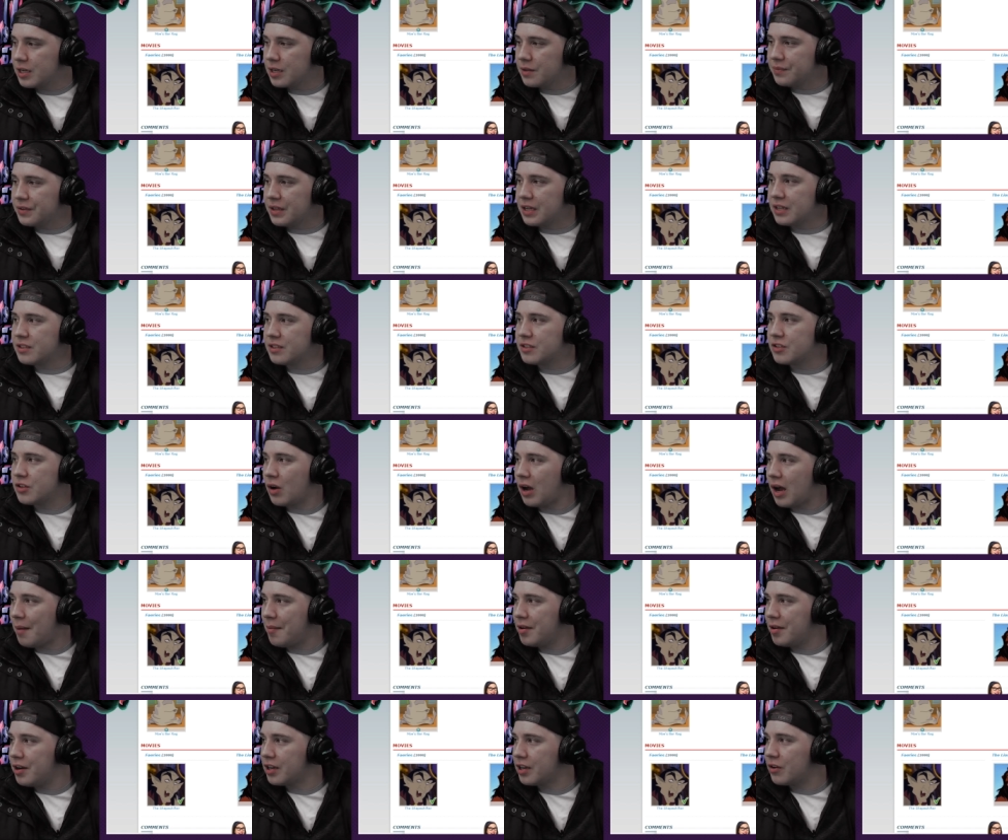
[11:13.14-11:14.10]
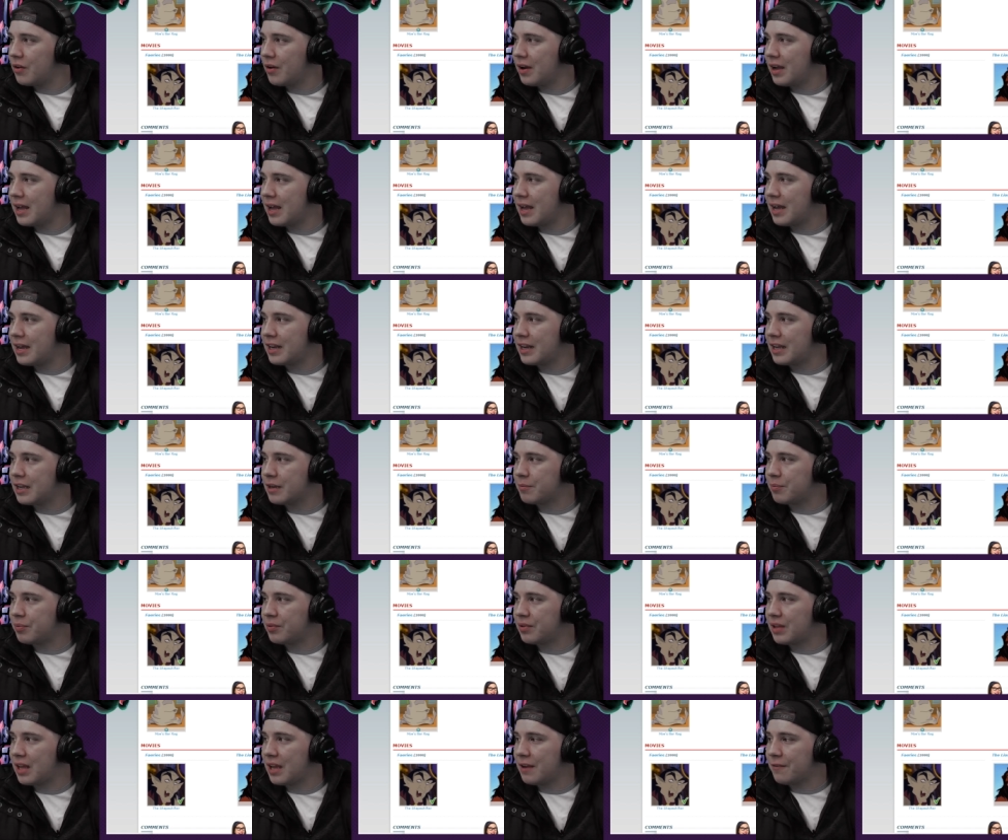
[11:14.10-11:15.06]
And so I'm gonna go ahead and
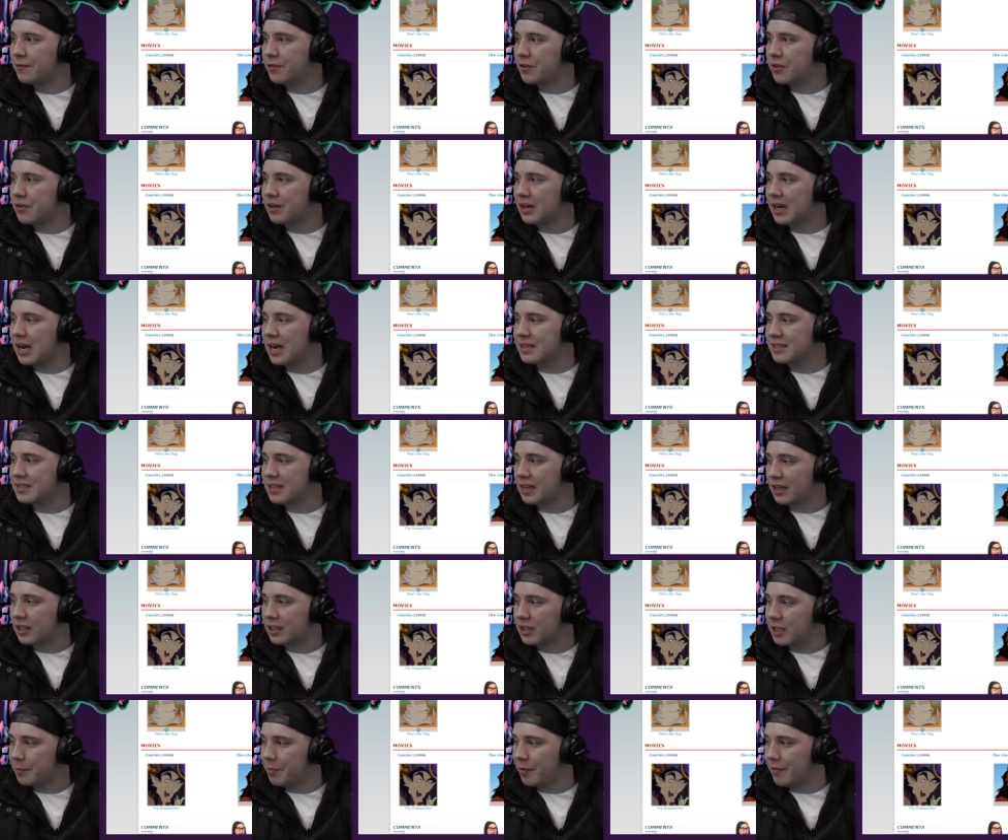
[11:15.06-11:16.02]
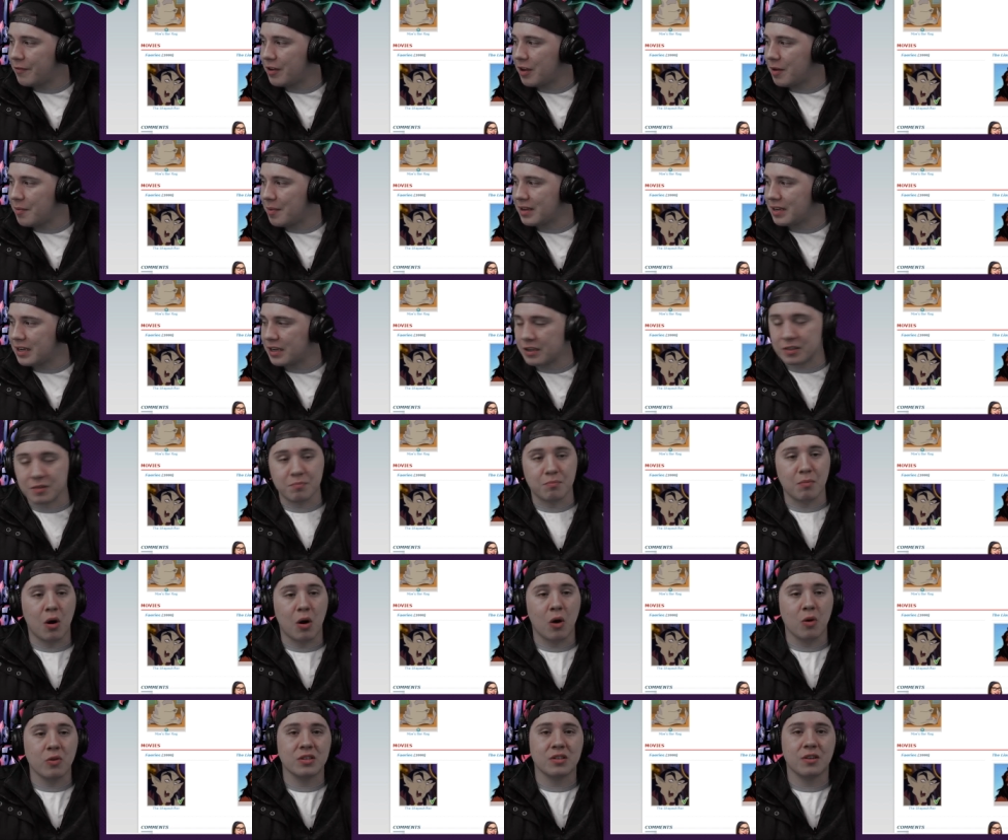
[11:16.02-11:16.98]
play for you guys a clip of him in his
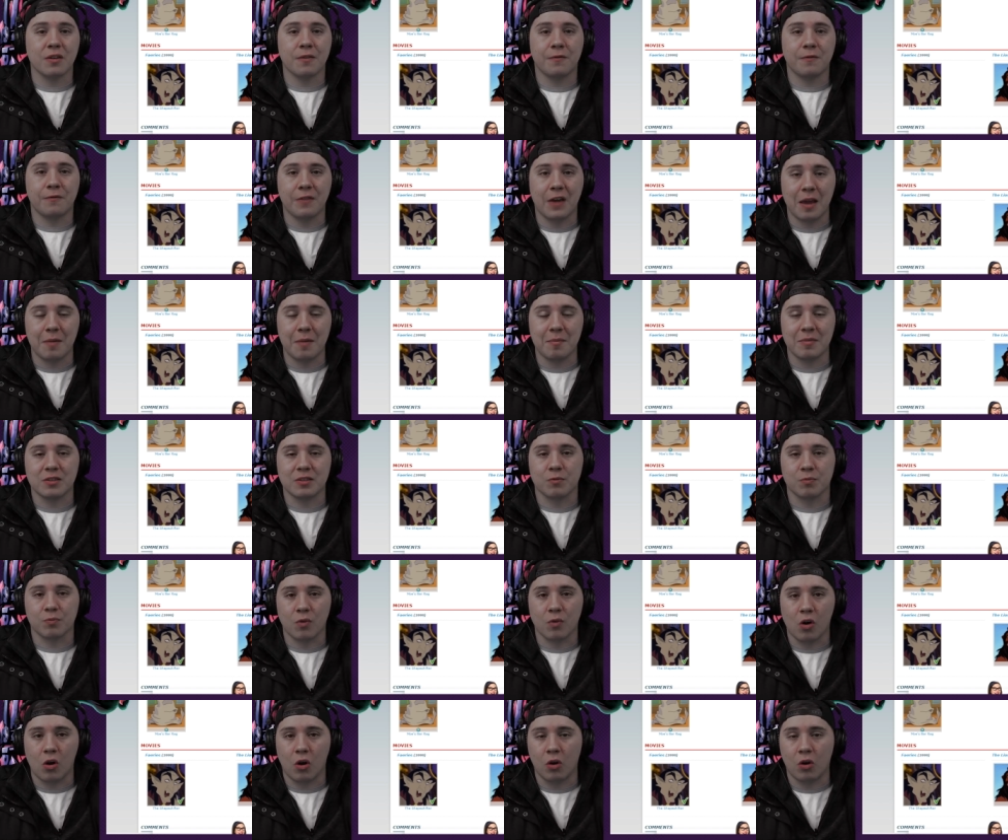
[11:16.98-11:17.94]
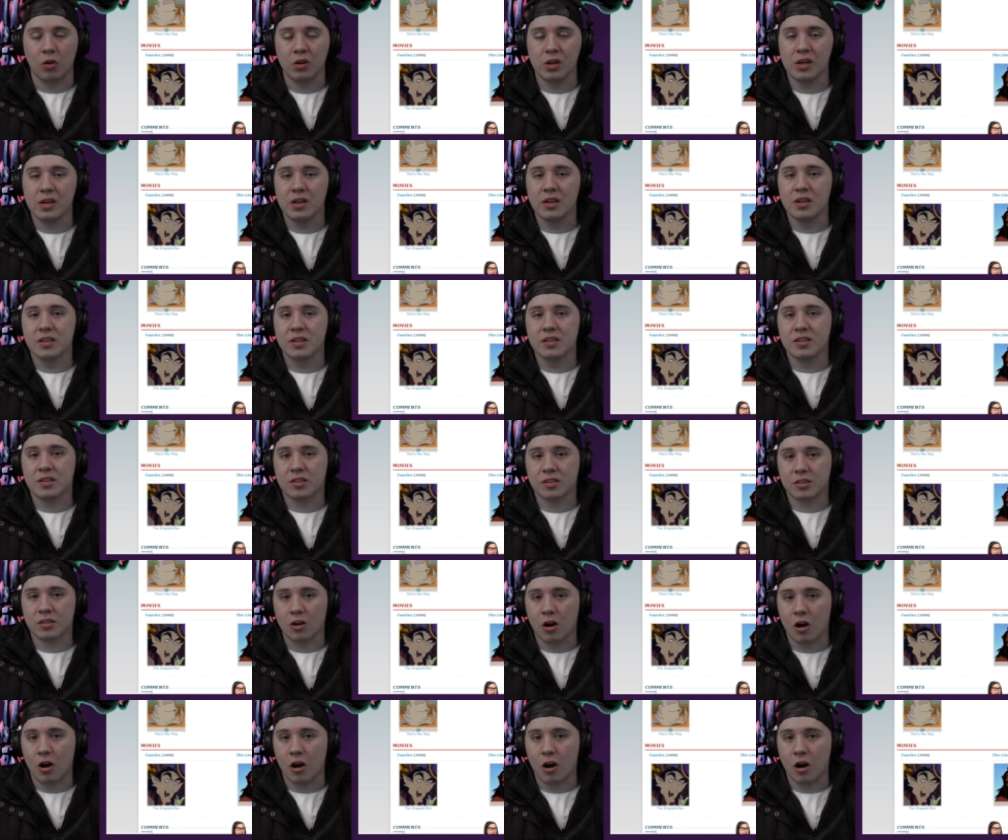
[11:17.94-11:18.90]
most famous role,
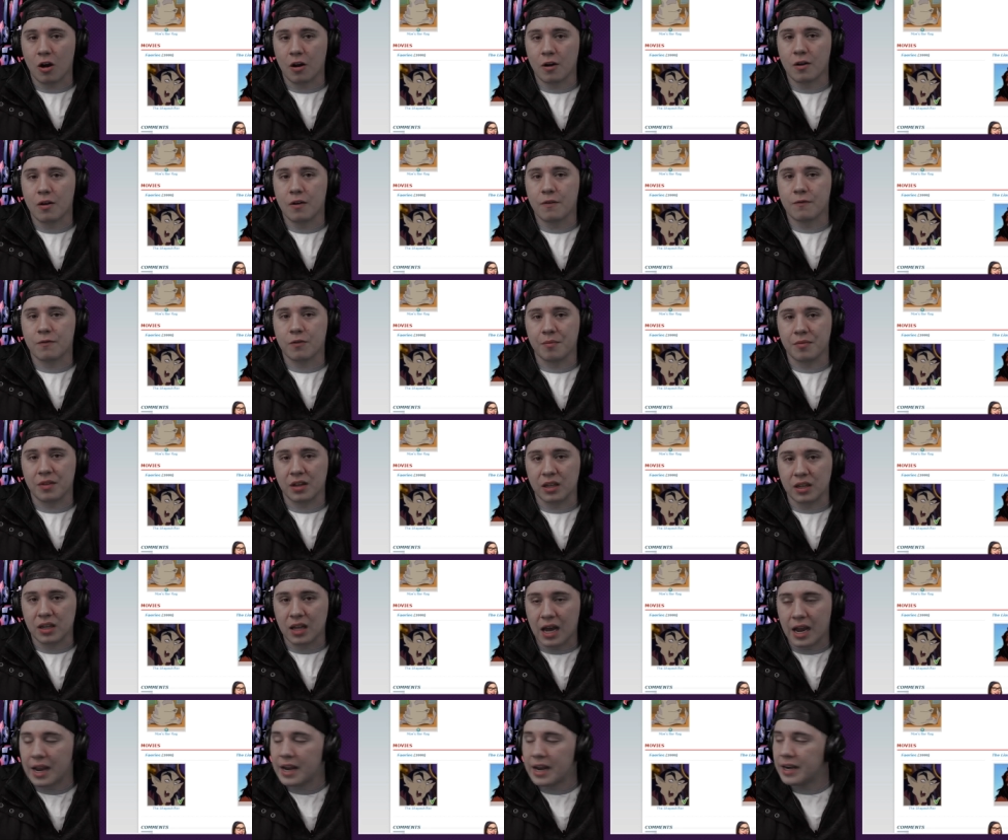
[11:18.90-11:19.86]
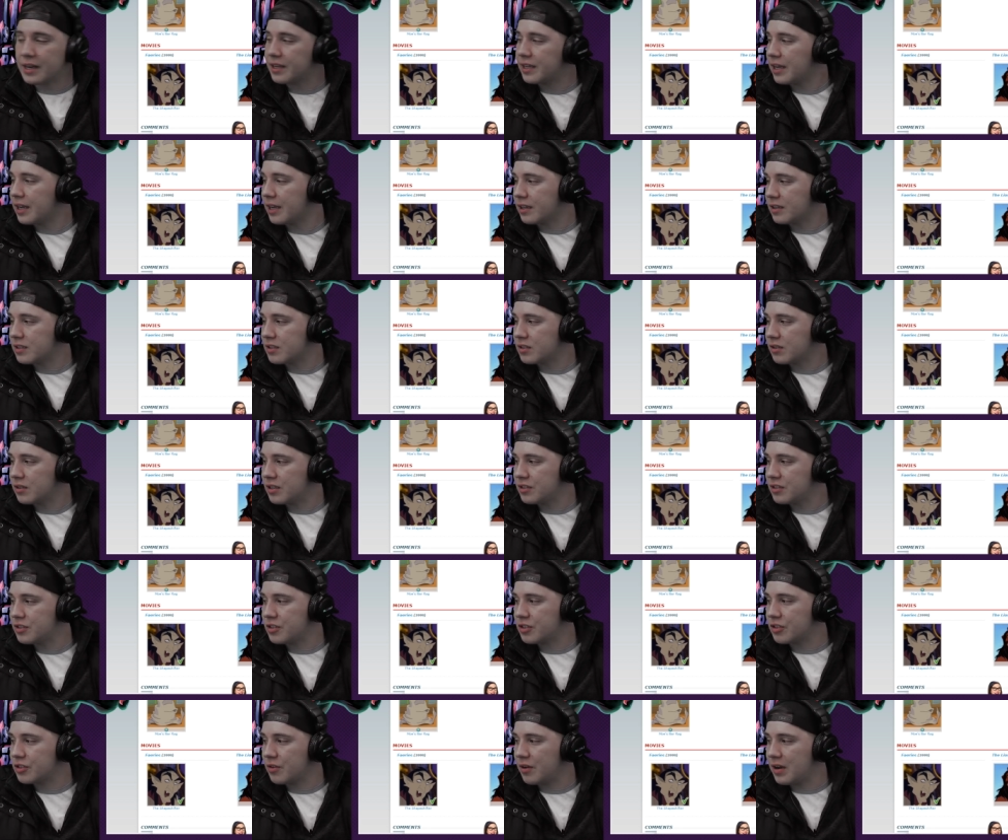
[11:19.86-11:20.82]
Scar from The Lion King. So let's
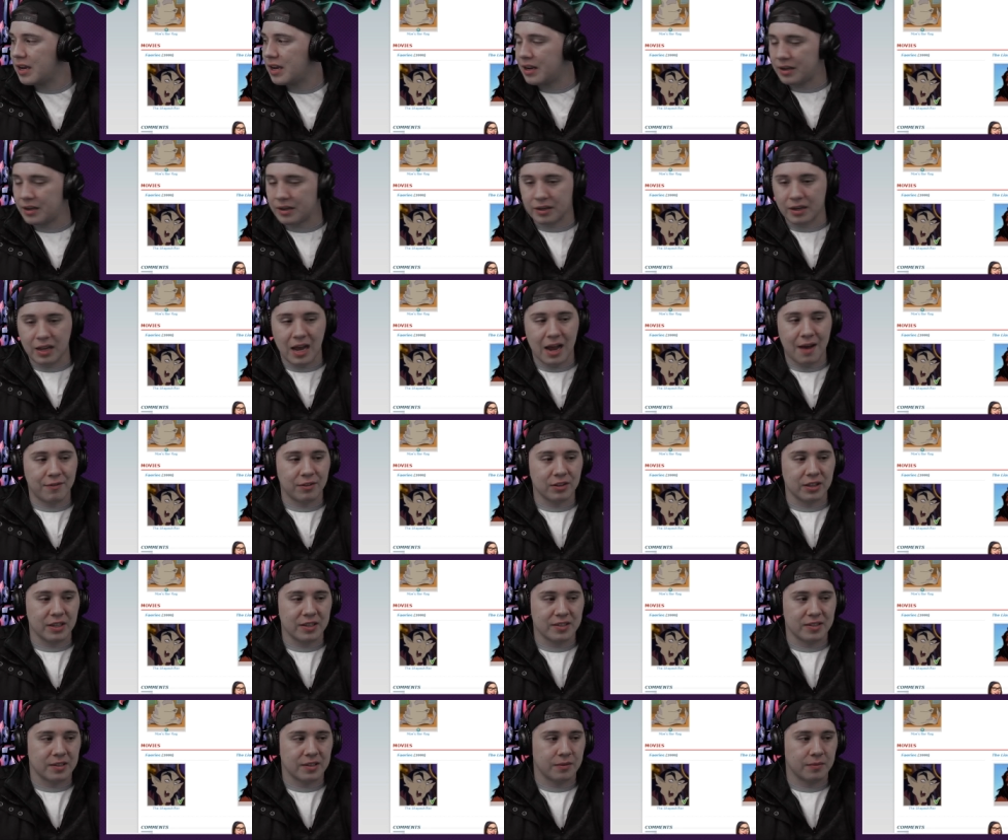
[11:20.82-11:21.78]
just go ahead and have a listen.